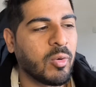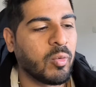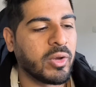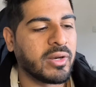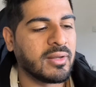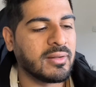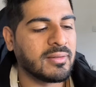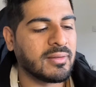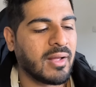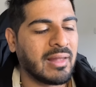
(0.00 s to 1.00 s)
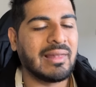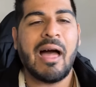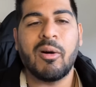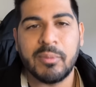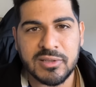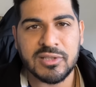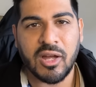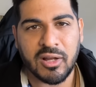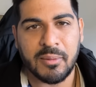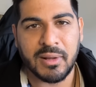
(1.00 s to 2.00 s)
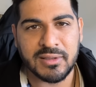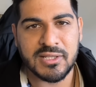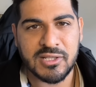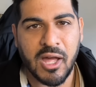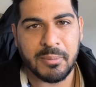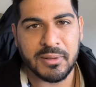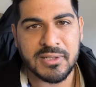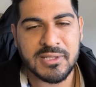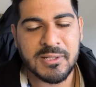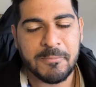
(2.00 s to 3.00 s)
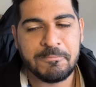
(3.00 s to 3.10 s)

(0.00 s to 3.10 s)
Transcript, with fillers: would allow me to talk about these topics.